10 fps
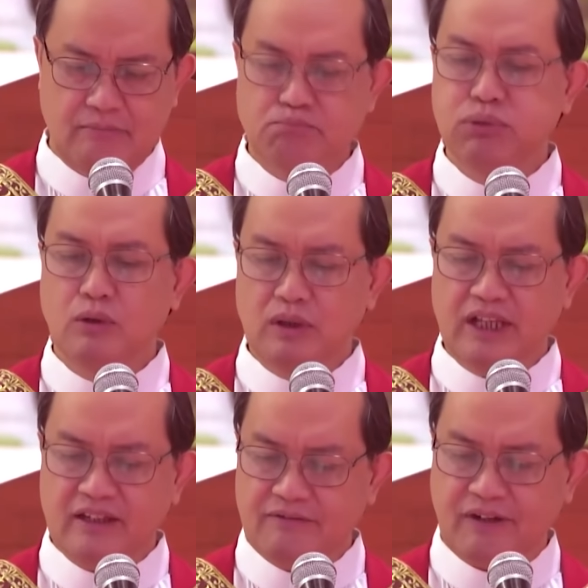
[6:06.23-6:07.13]

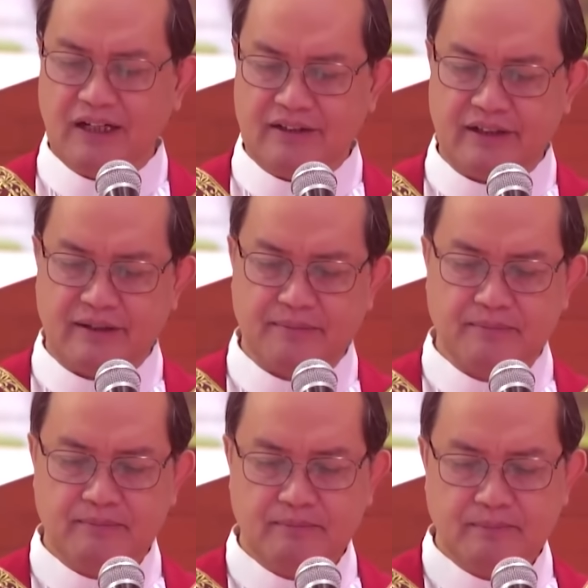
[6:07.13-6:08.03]
bullying father.
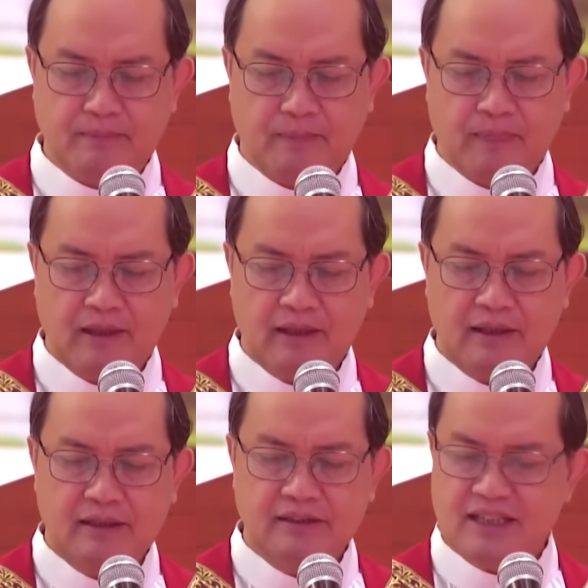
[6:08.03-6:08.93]

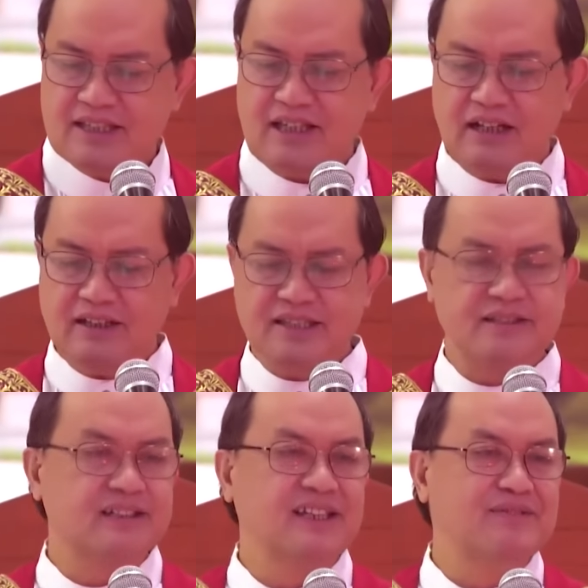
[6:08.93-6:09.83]
The son is
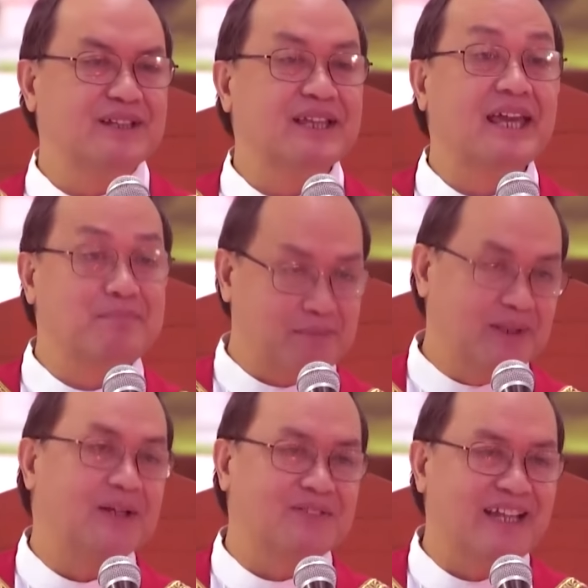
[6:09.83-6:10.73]
not even
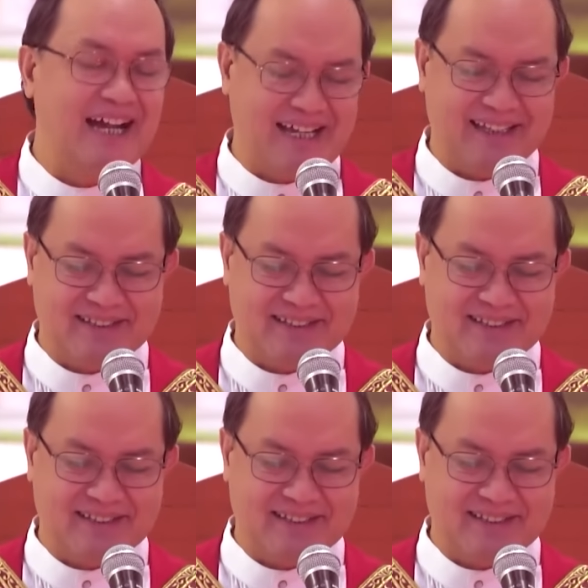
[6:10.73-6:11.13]
capable of that.